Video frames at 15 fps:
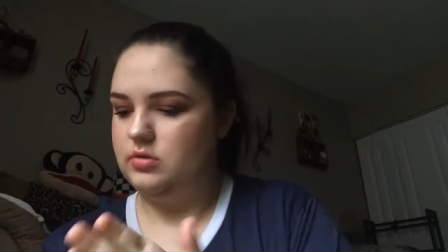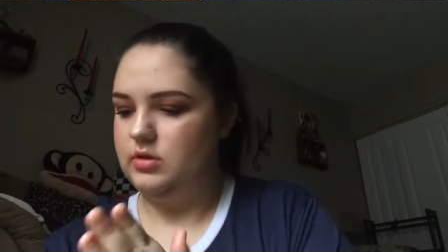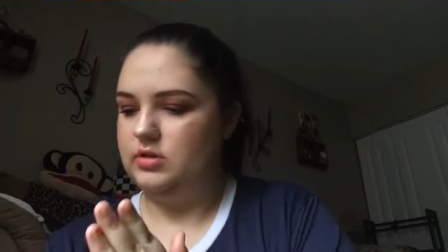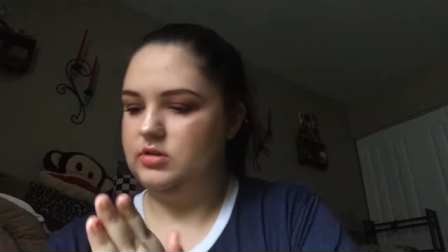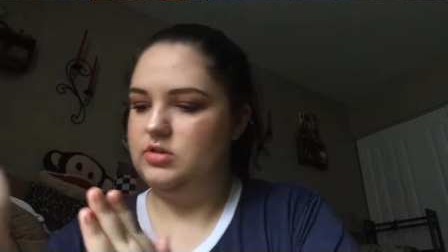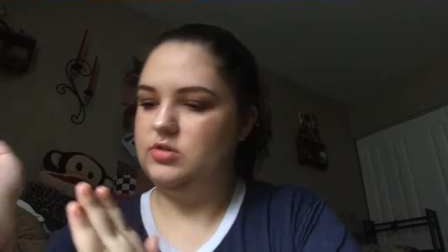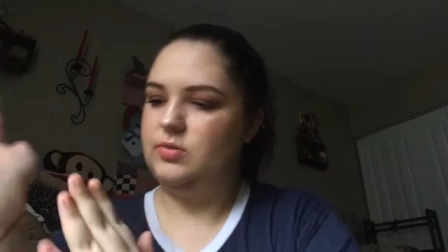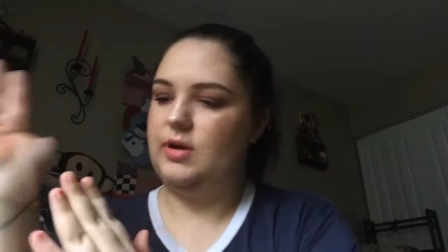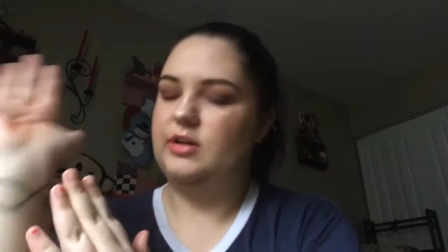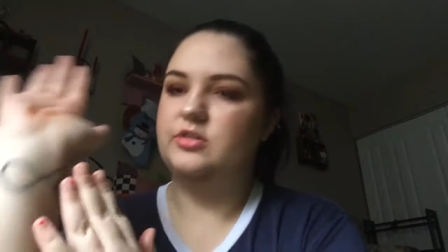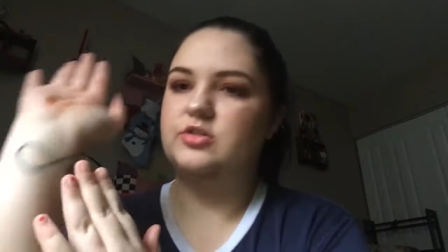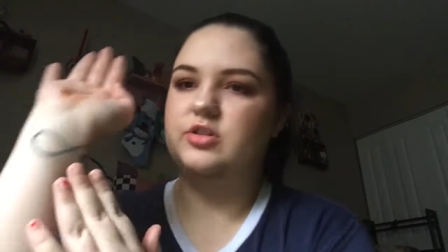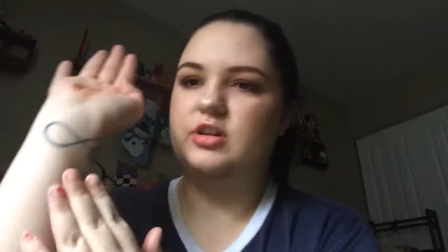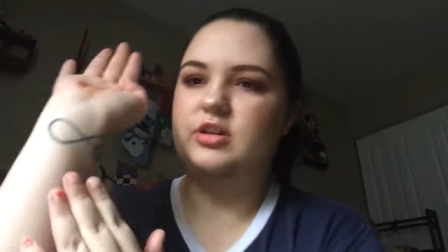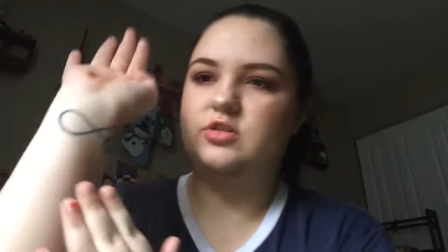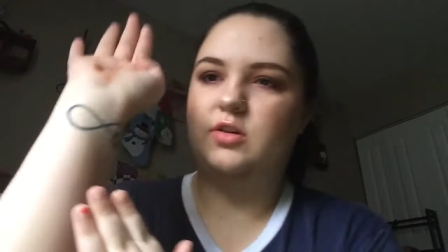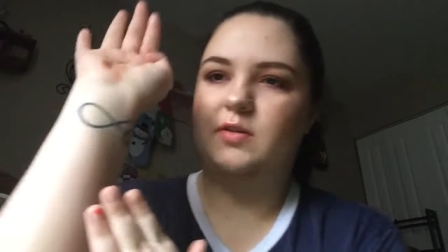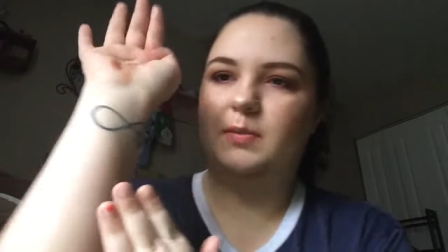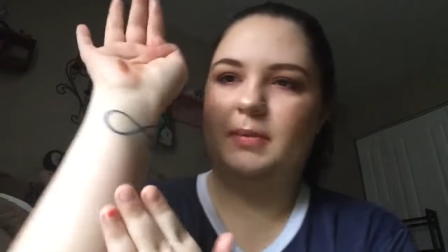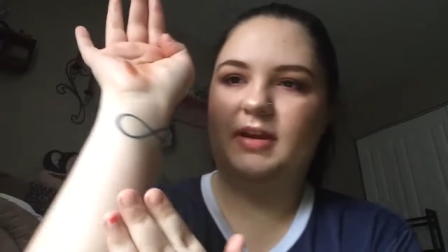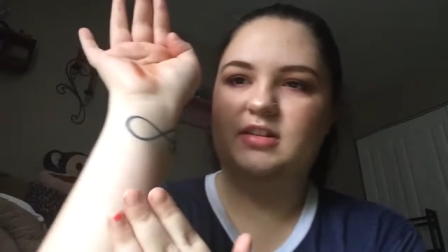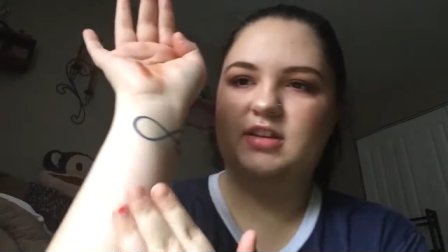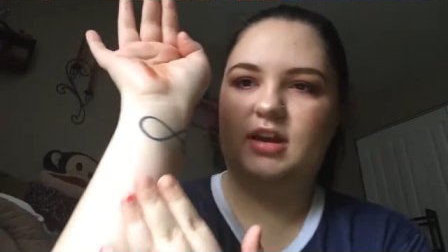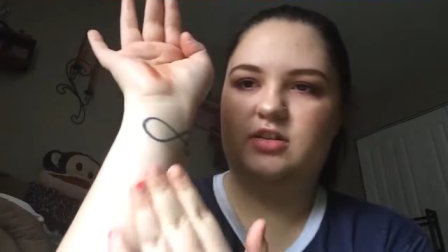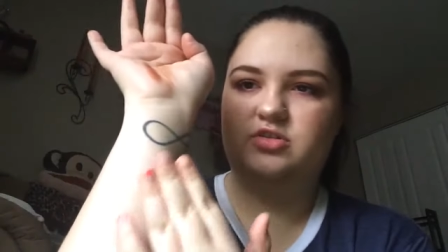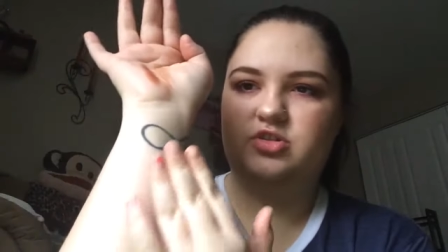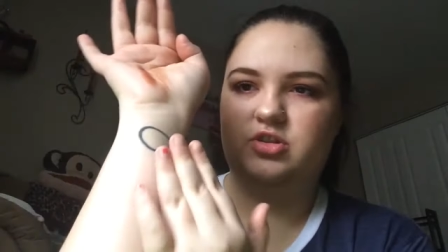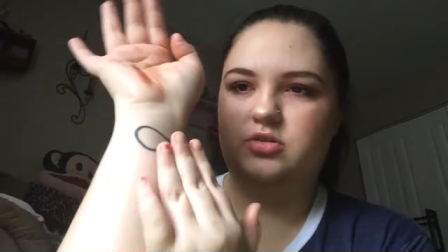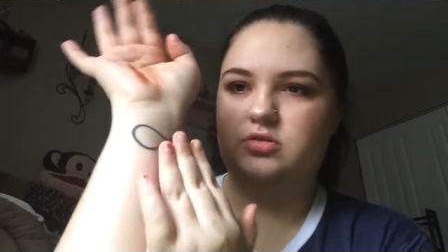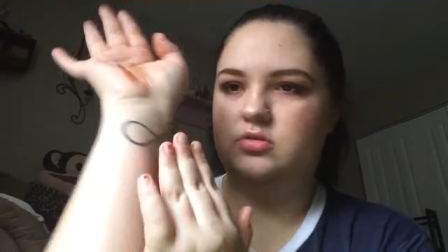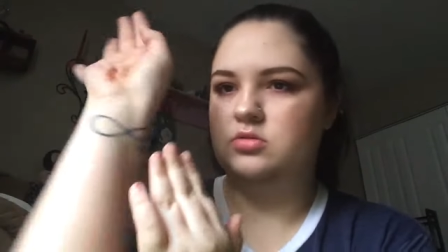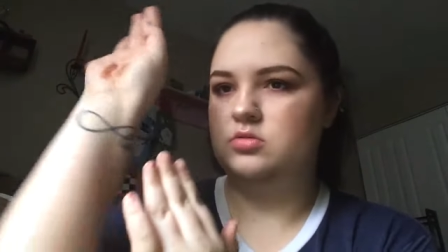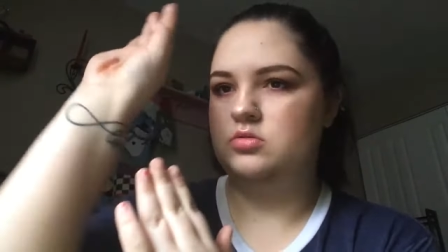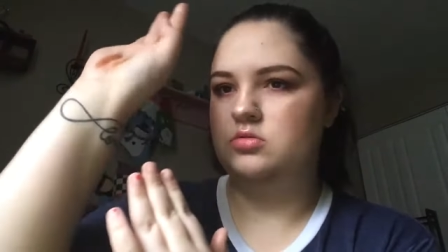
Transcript: Let's swatch these over my tattoo.